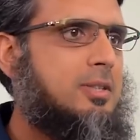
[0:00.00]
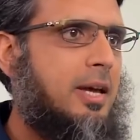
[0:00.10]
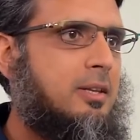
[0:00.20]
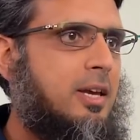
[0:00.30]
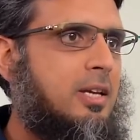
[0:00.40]

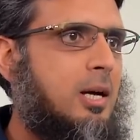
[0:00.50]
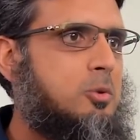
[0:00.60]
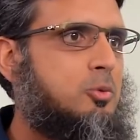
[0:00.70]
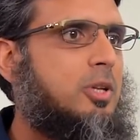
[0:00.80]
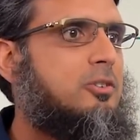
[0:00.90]
9K
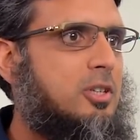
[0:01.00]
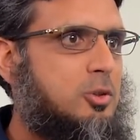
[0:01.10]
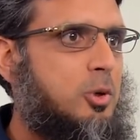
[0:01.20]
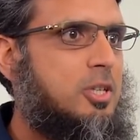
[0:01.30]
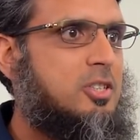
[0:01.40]
comes with
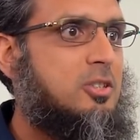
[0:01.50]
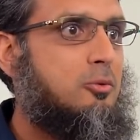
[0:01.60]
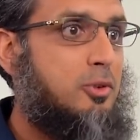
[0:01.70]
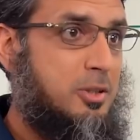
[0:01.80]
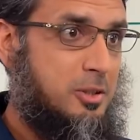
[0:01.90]
trustworthy
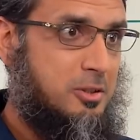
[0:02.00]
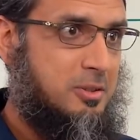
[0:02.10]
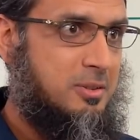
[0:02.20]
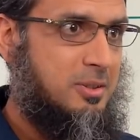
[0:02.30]
system features,